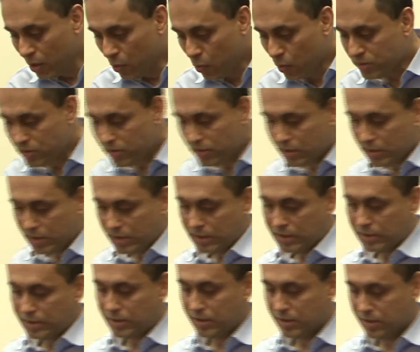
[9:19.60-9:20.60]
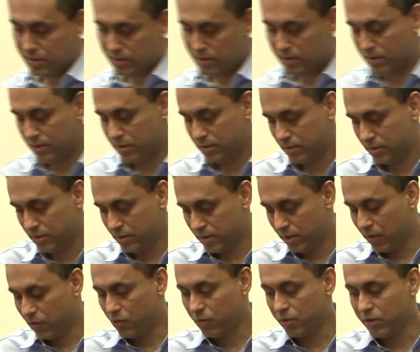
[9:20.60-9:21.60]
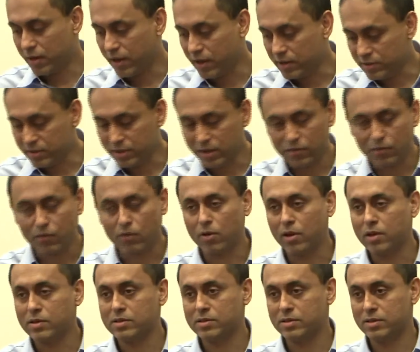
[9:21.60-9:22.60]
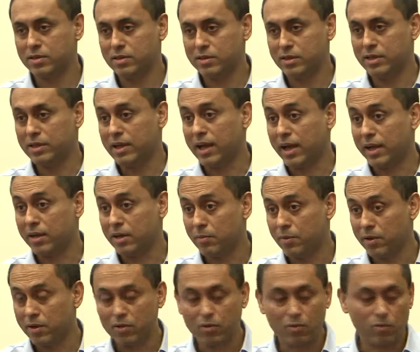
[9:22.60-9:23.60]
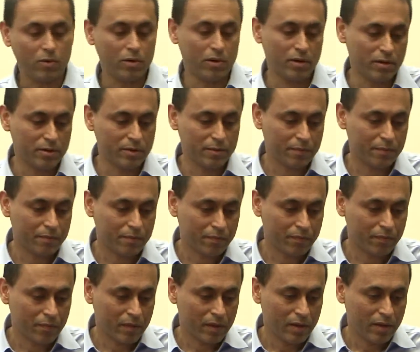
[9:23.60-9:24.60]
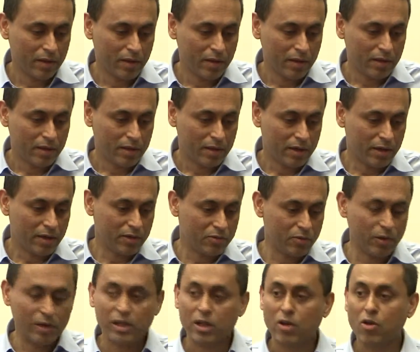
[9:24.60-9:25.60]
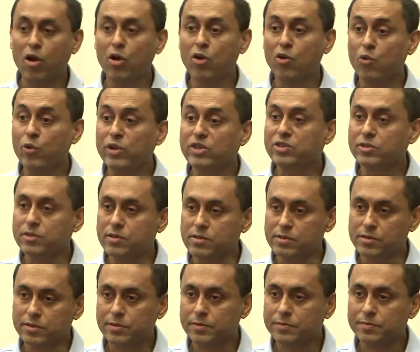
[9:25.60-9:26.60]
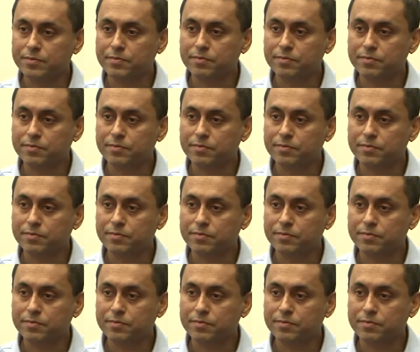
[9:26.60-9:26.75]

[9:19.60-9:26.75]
What's the third issue that I see for us in academic world is really around richness.